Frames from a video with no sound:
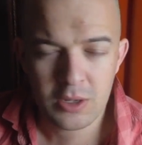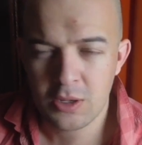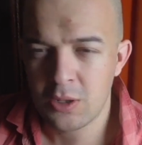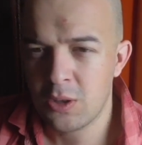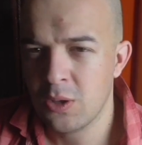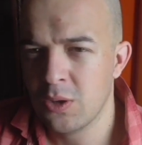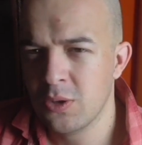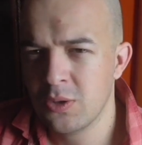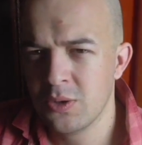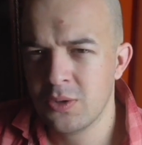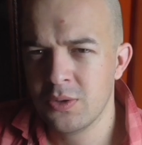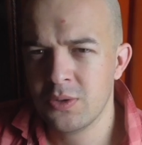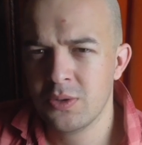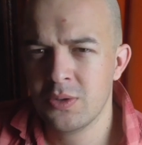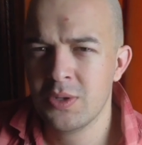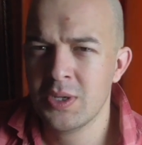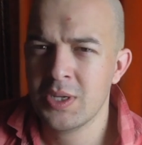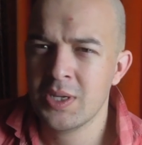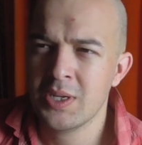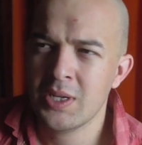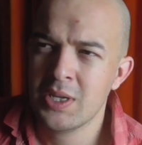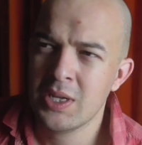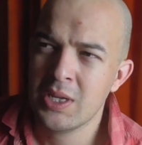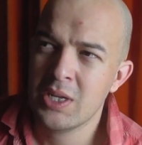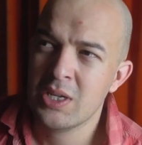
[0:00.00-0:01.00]
Clue,
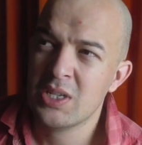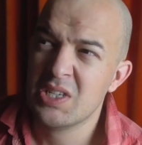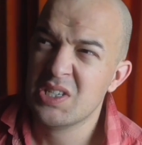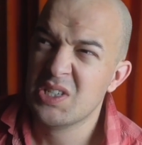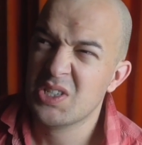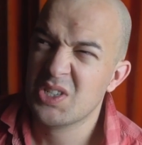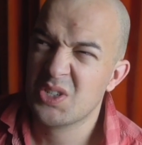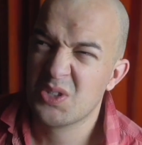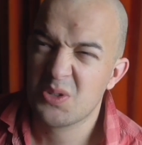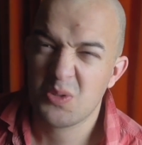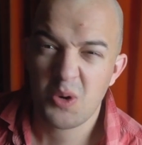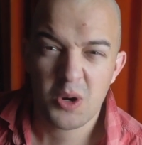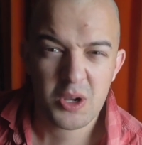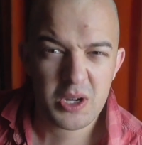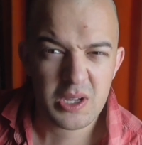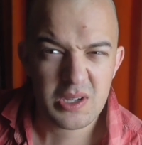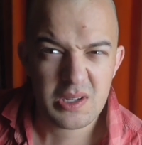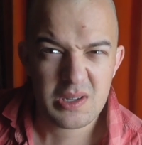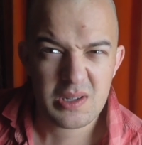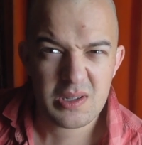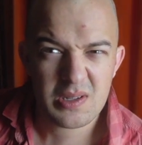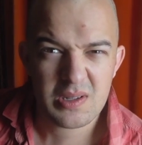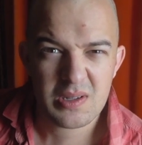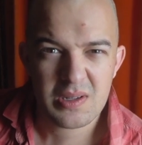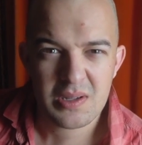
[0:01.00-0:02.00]

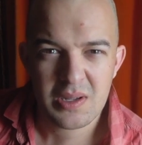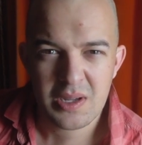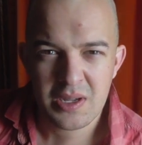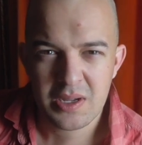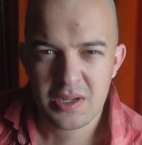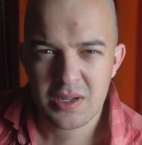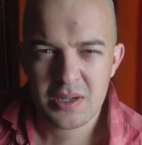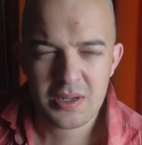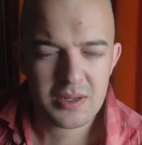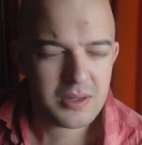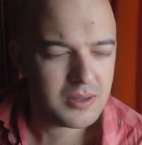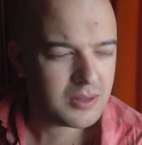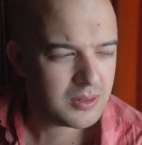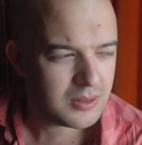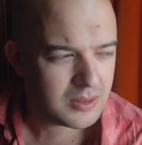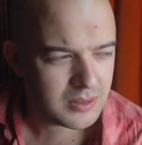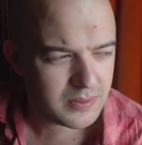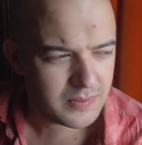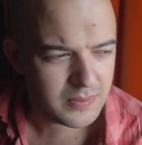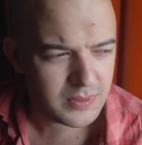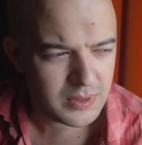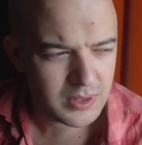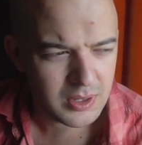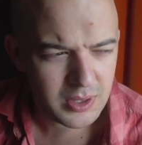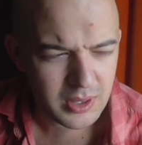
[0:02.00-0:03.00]
Squatter,
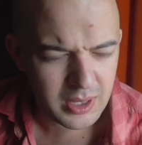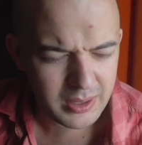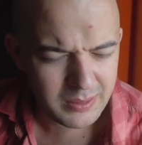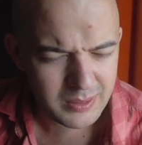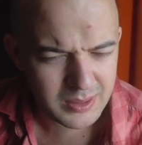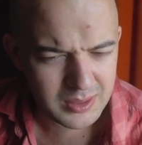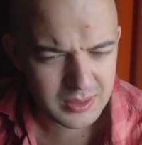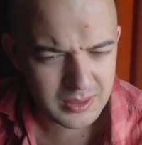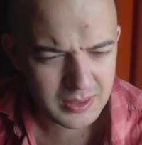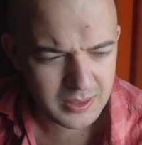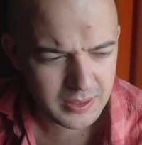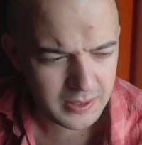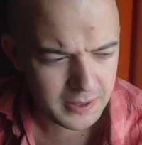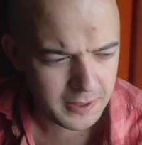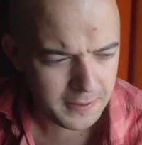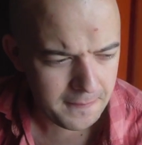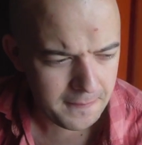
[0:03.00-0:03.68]
you know that one?